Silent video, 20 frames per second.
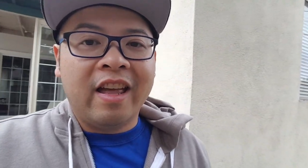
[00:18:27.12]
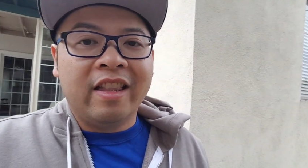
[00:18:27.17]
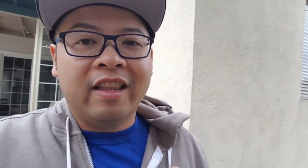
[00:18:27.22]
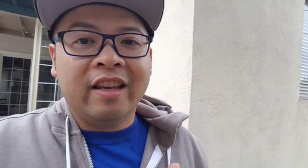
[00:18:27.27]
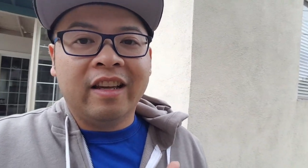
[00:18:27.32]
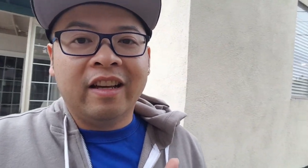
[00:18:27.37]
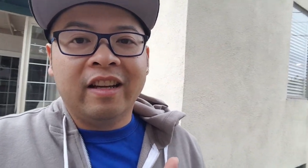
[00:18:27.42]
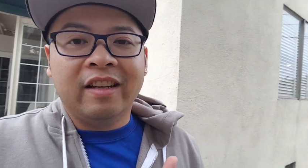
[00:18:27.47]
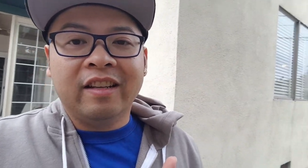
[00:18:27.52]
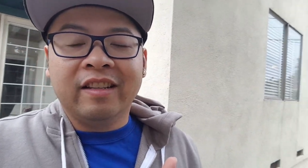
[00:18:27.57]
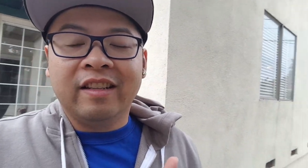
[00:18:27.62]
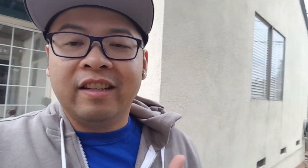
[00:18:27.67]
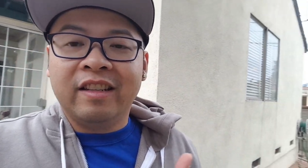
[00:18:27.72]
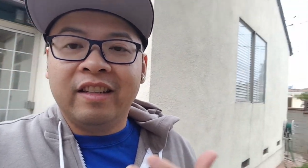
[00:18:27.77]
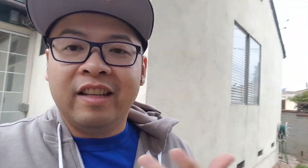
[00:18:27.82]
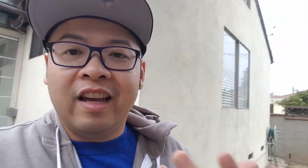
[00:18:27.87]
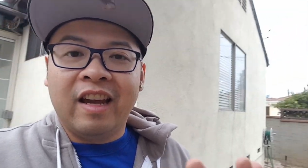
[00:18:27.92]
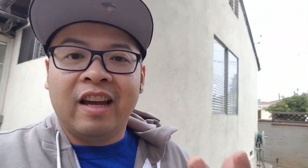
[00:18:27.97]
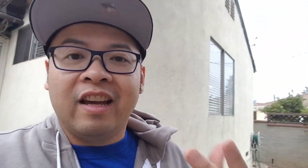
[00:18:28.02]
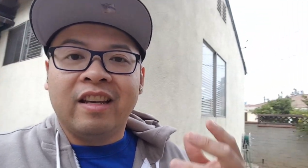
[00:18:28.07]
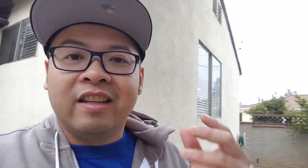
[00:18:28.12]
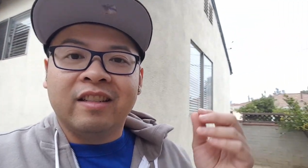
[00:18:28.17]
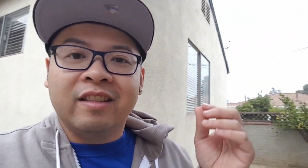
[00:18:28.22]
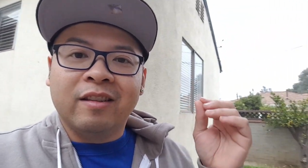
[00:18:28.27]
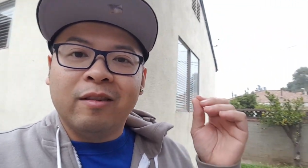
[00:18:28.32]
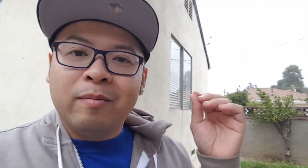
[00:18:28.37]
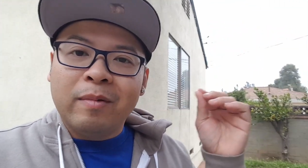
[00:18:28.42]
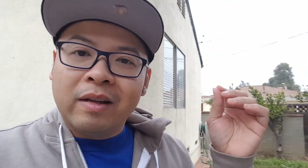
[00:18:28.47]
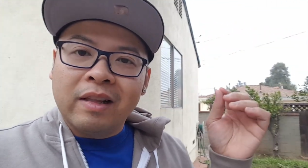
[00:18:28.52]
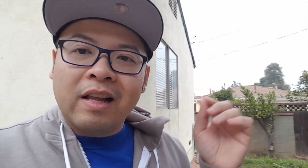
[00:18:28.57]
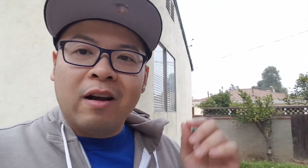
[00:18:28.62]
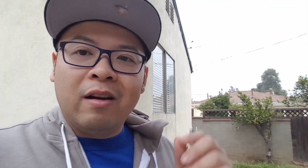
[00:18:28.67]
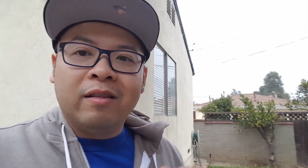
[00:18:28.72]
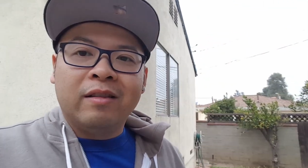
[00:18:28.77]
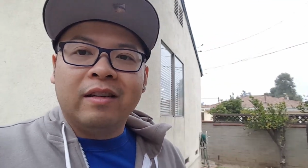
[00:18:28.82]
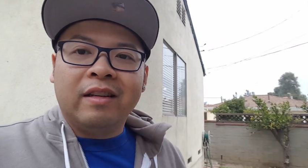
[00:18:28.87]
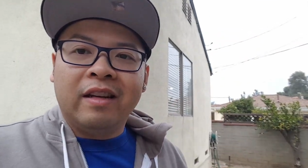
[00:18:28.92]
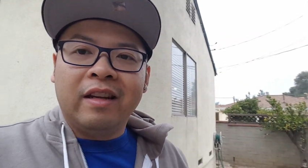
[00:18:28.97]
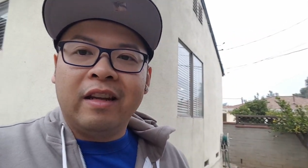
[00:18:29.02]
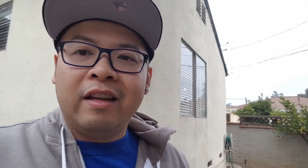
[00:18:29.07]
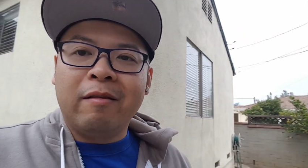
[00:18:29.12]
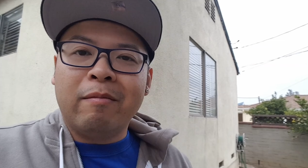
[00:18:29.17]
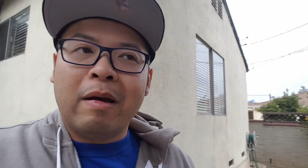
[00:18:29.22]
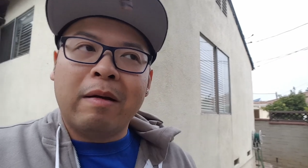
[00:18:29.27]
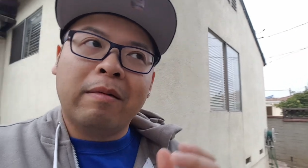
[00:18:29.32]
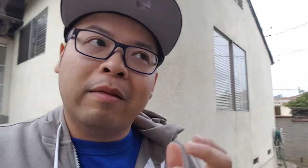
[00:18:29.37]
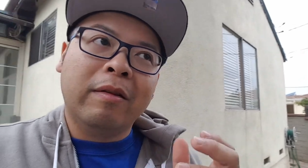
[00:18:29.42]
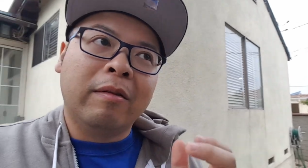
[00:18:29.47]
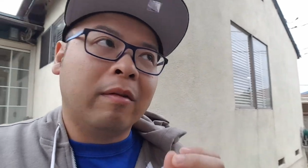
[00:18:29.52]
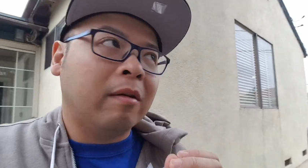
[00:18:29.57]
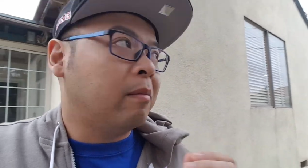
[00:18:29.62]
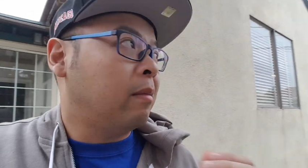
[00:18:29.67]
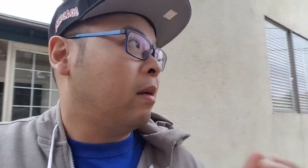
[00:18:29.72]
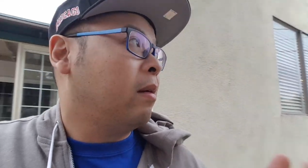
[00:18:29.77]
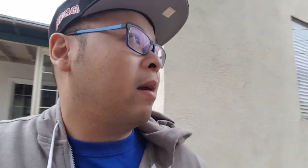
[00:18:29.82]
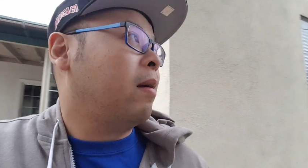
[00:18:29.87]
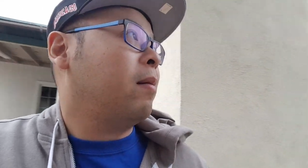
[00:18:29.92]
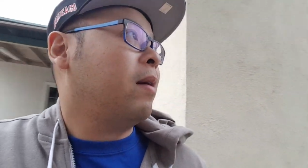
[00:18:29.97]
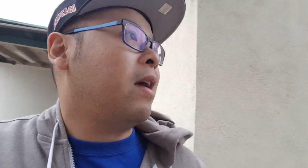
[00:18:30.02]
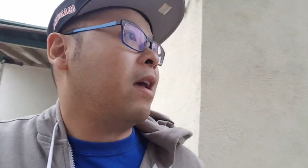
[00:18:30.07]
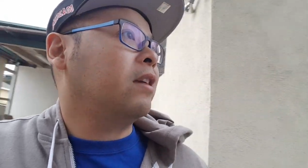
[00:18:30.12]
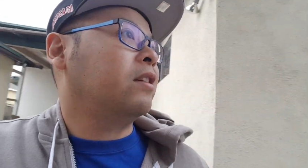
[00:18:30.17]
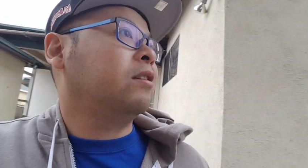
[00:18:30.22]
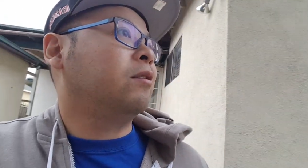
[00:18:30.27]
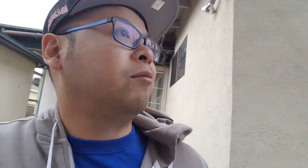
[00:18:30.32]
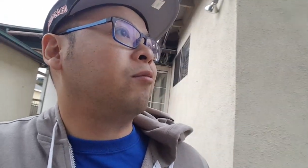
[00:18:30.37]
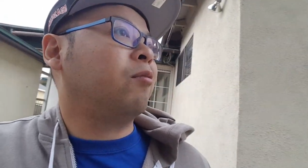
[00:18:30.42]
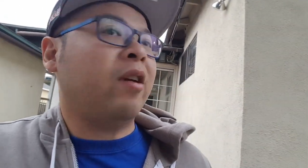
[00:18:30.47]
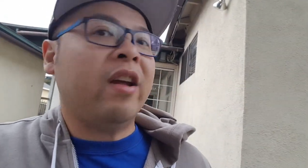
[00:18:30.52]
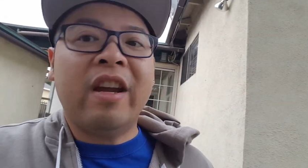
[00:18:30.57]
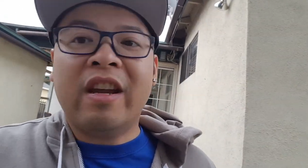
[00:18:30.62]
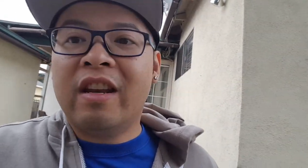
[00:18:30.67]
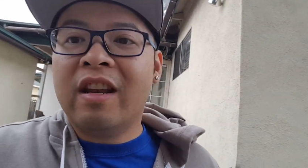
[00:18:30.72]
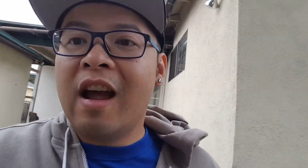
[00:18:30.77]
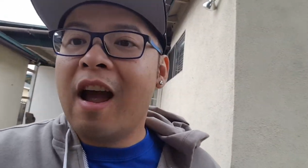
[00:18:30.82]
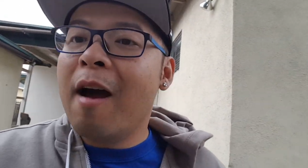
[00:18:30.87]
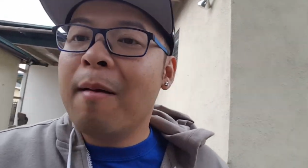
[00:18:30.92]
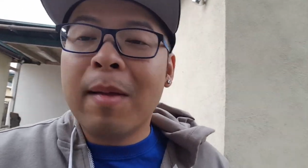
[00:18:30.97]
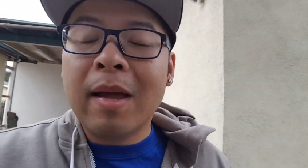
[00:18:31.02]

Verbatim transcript: And uh, yeah, it's a little bit cloudy today. It might, it might actually rain.